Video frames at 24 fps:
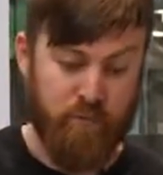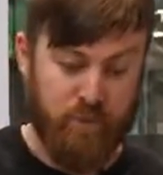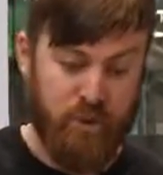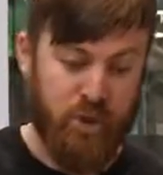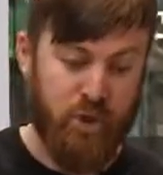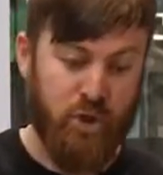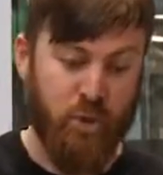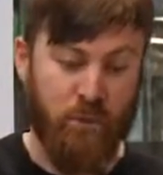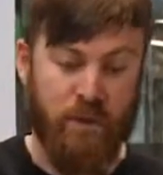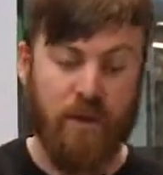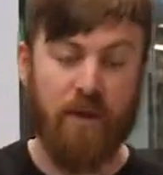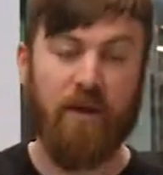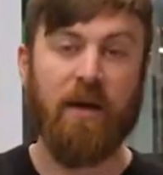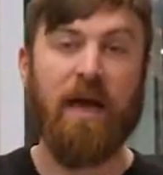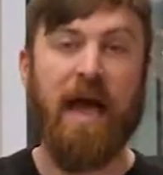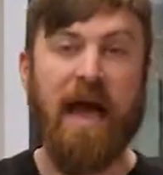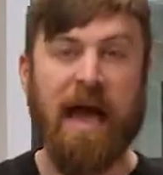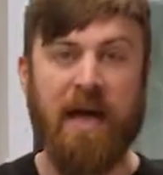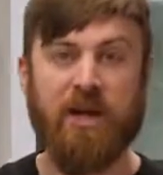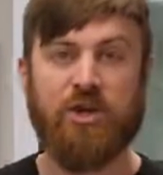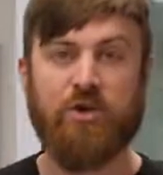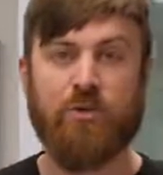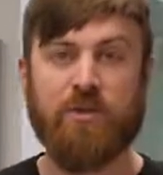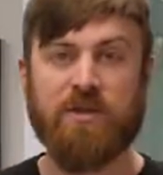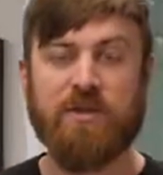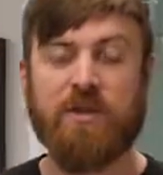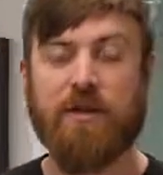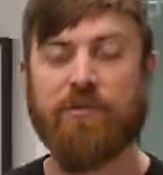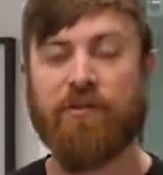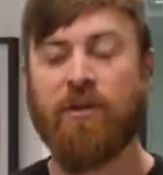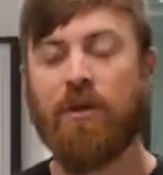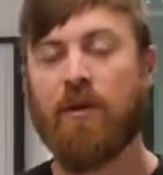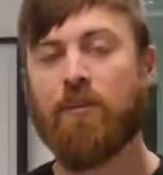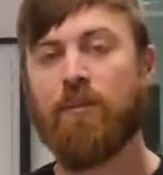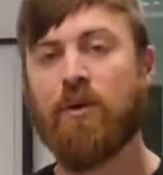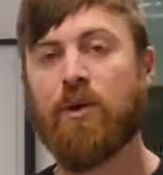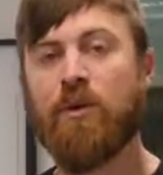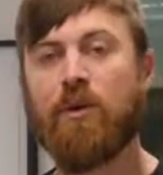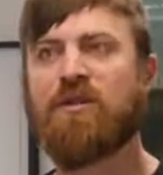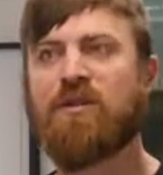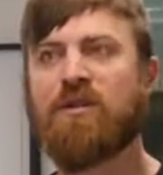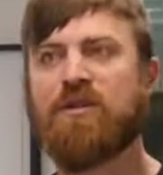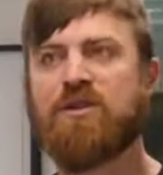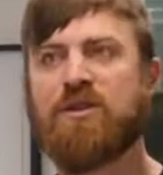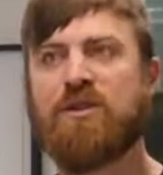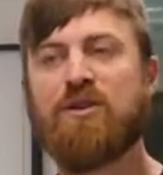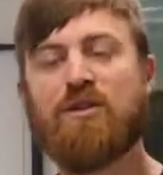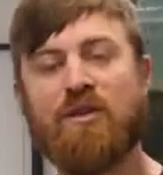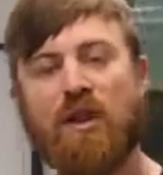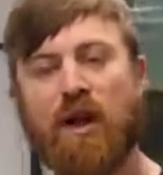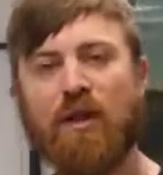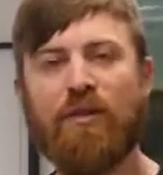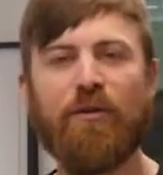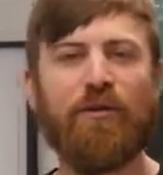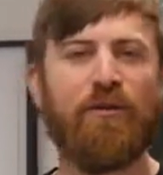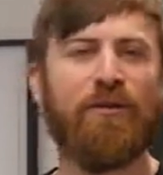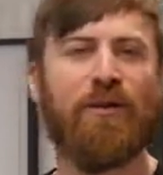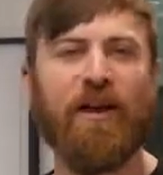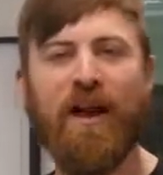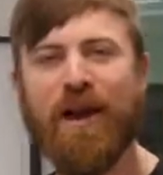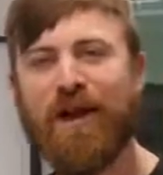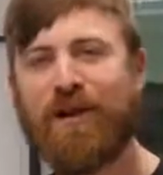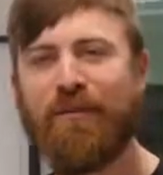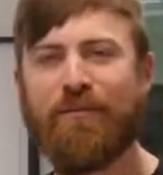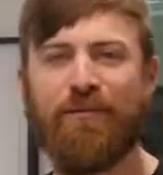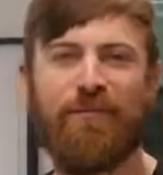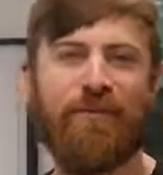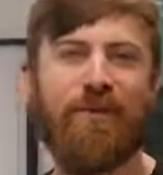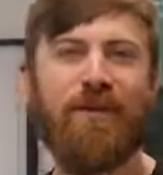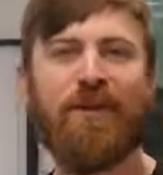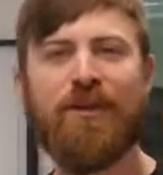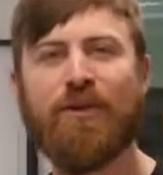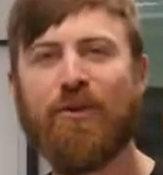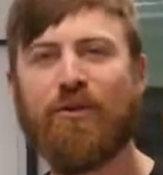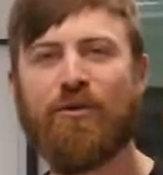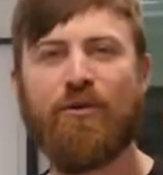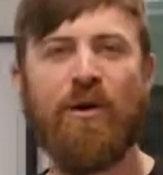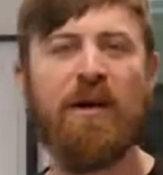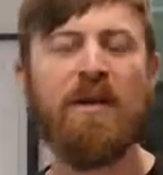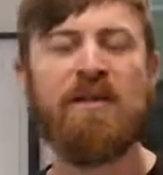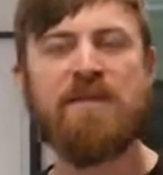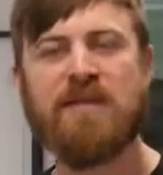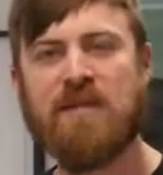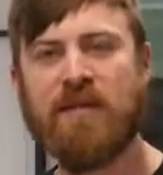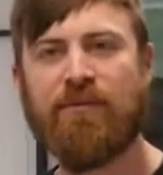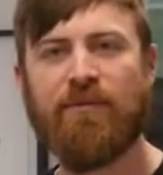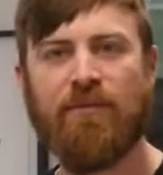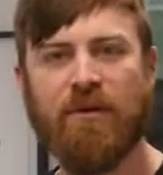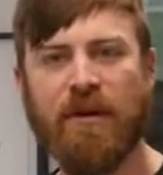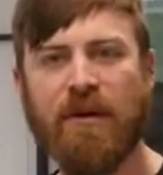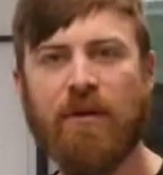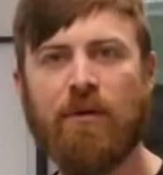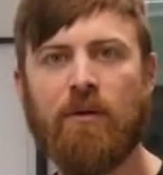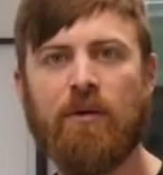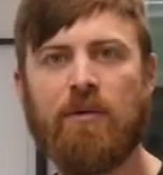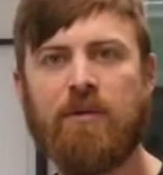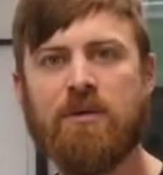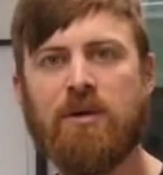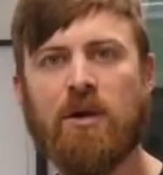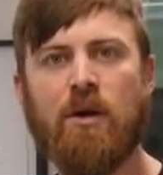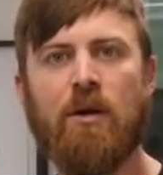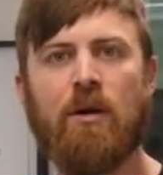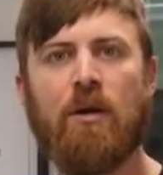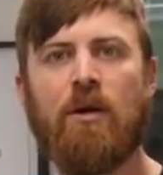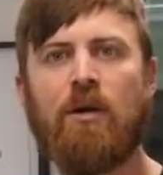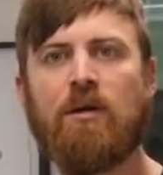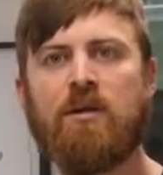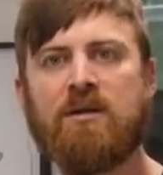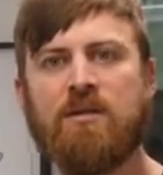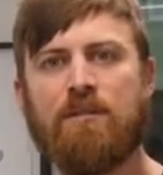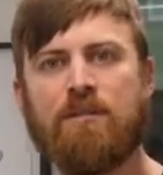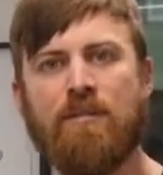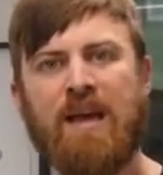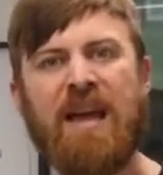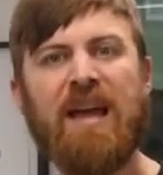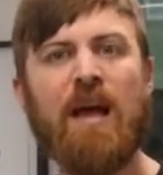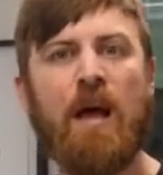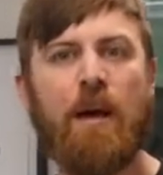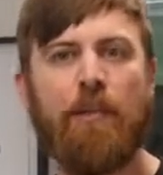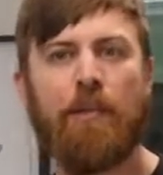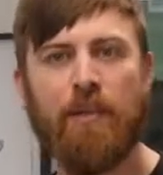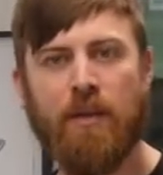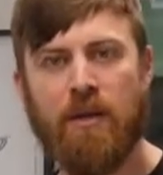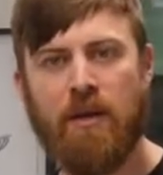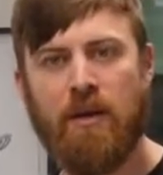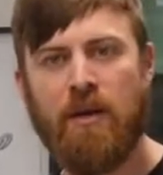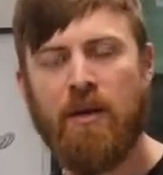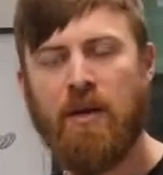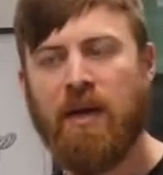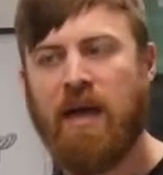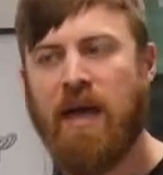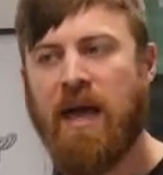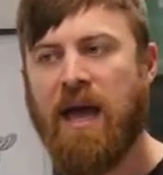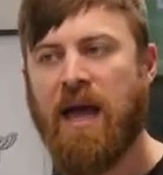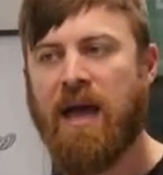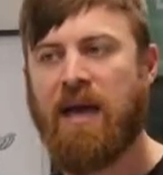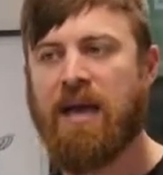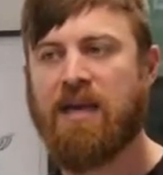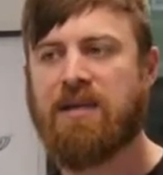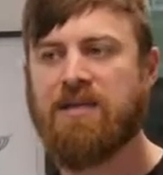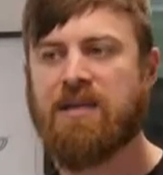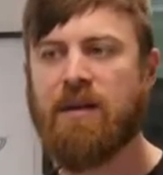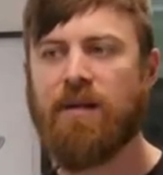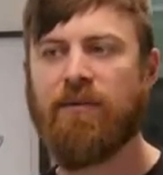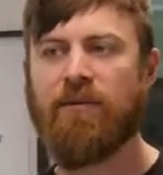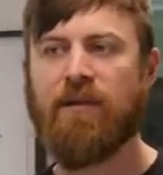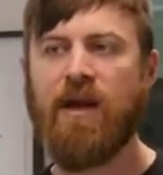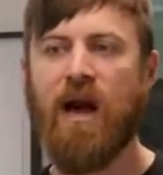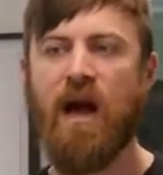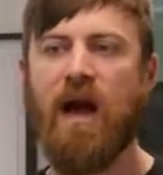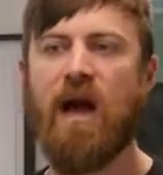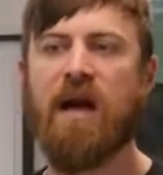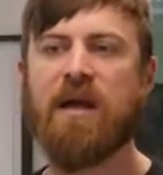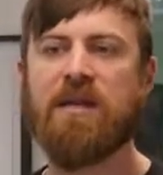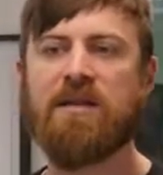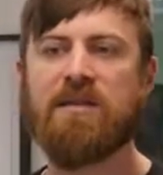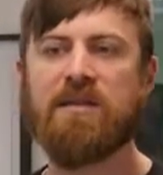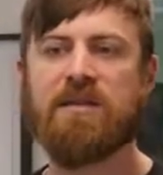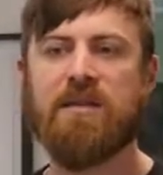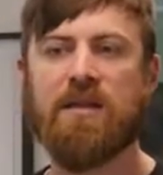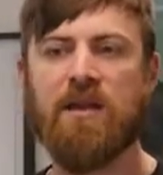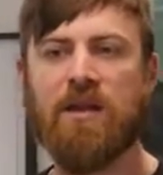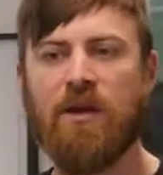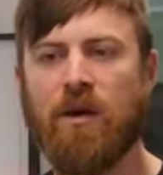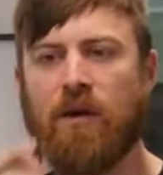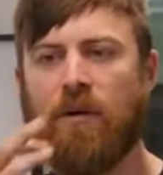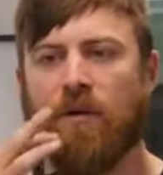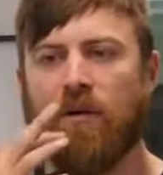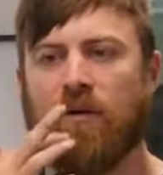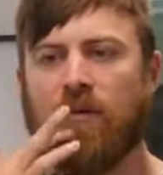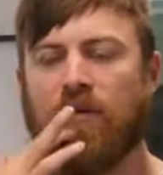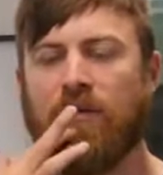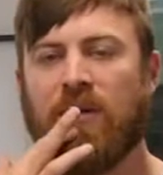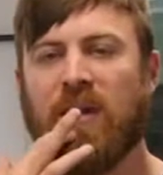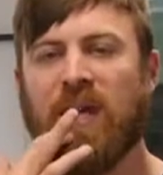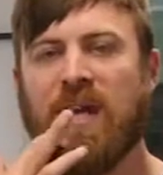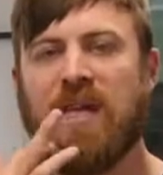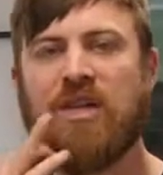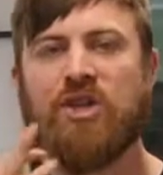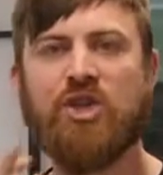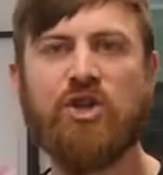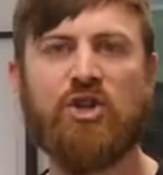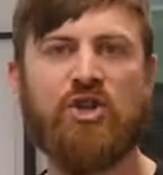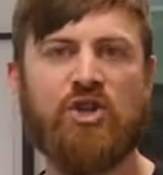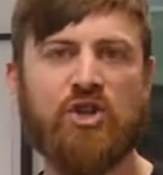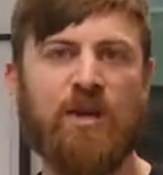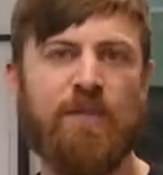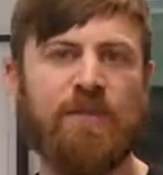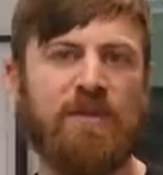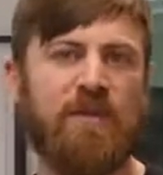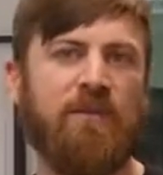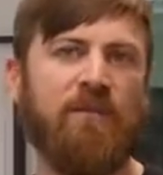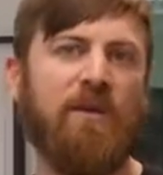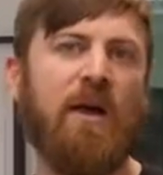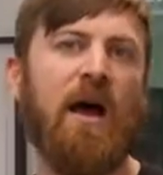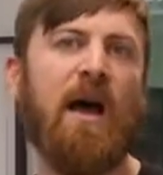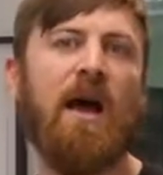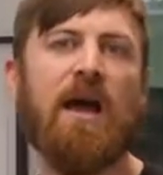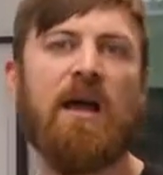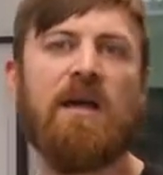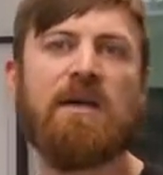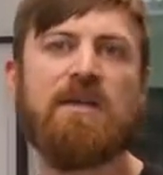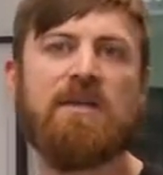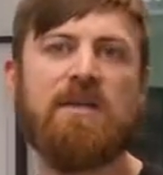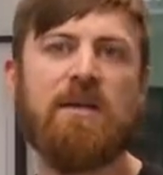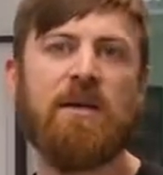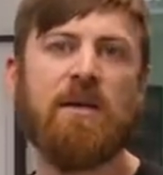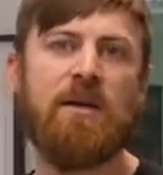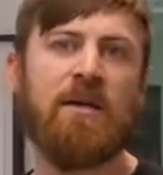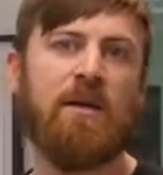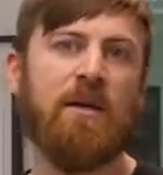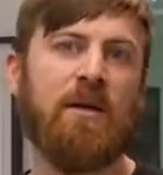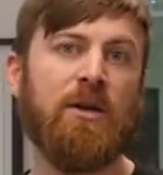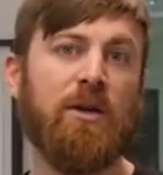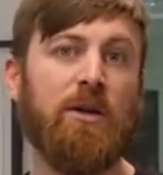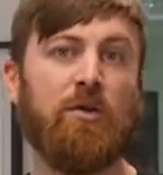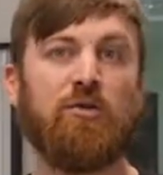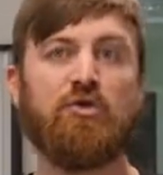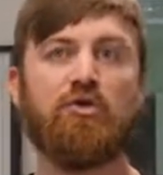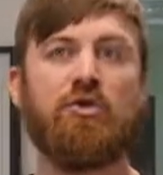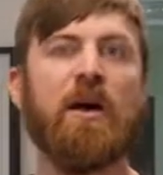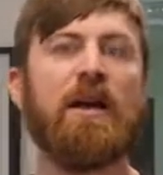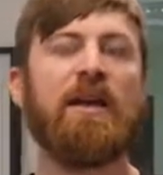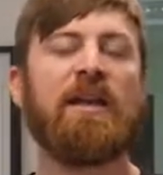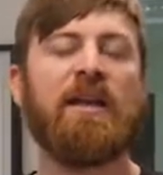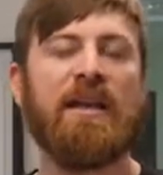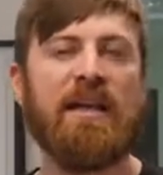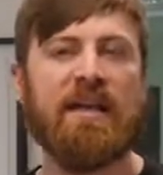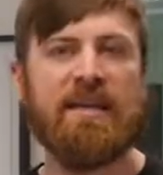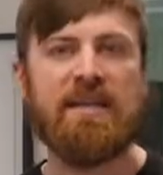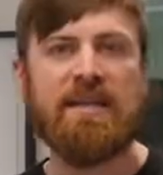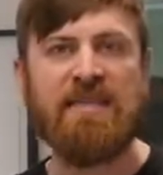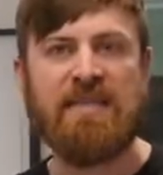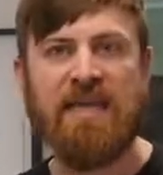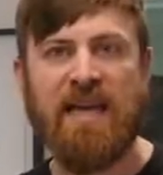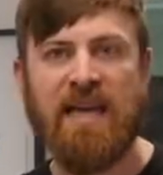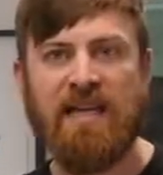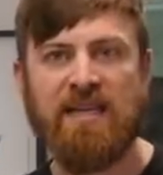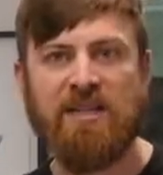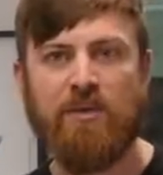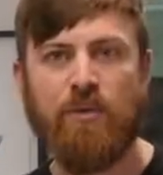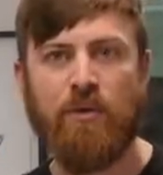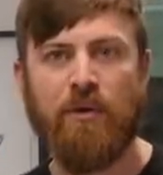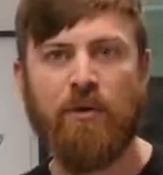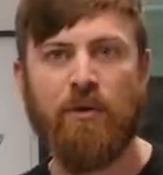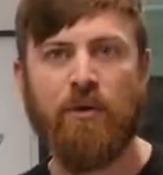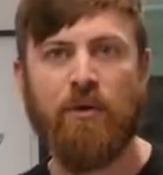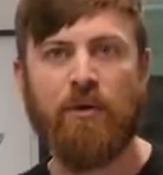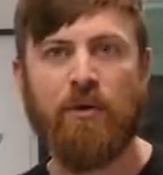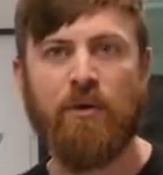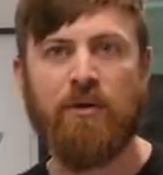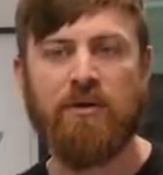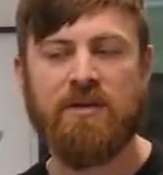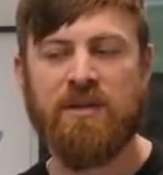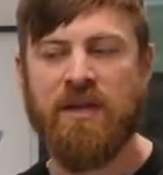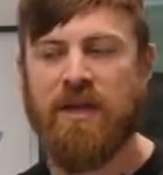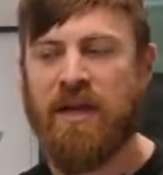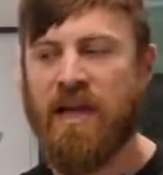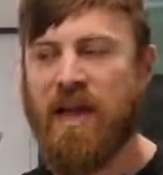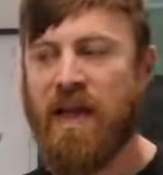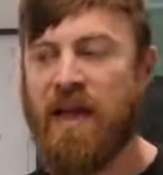doing actual stuff on the computer. There's another kind of crazy field called pickup, and it's of guys, you know, or relationships of guys trying to get dates with girls.